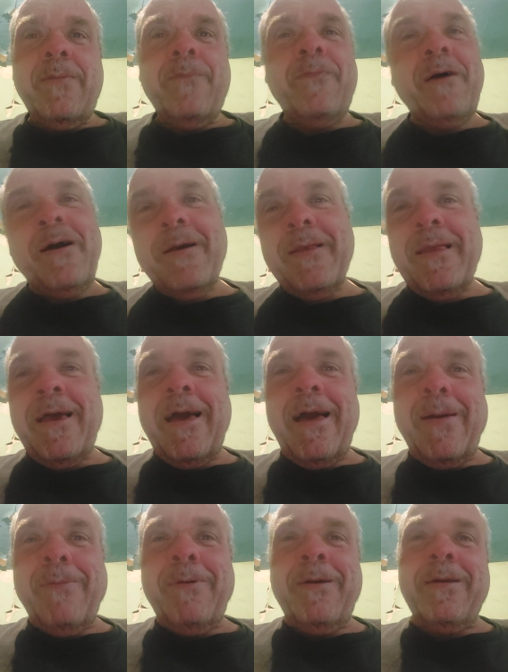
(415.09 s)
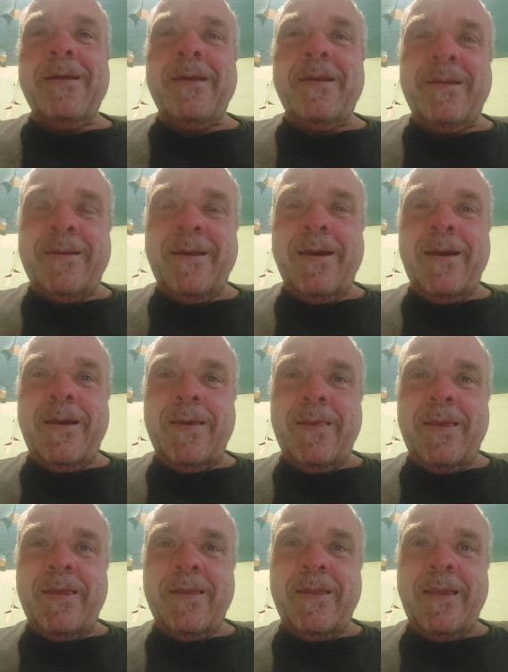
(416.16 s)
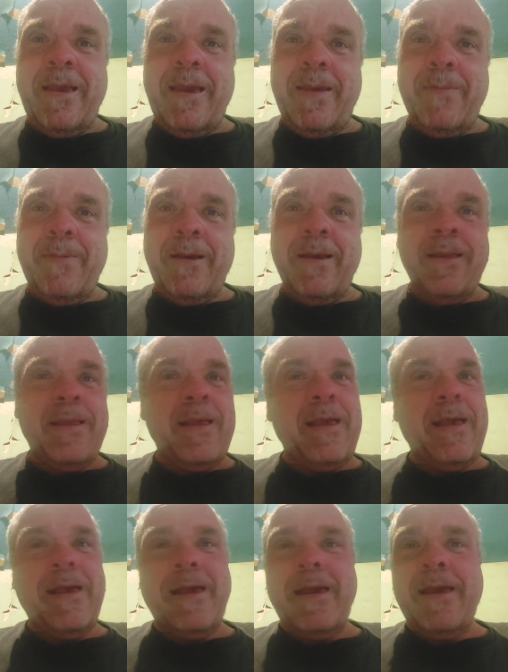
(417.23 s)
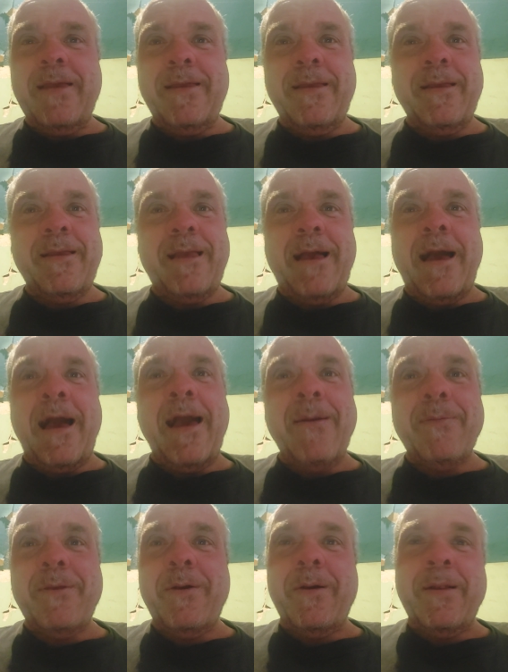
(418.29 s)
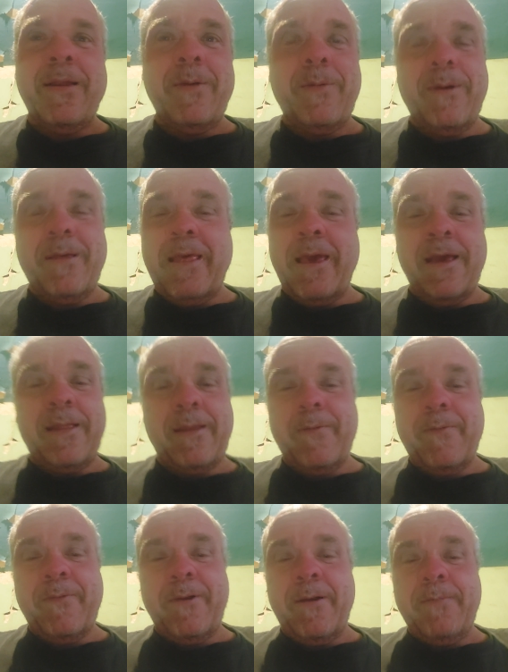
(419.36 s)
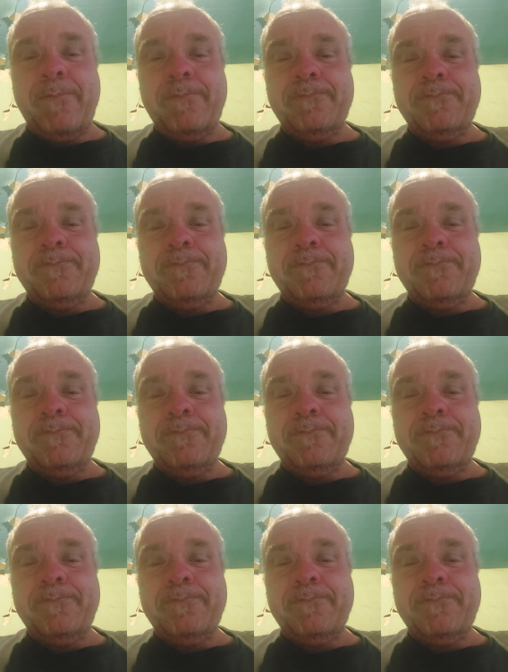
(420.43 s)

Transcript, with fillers: Folks, I'm going to show you this team because it's just, I have no idea where the heck they're from.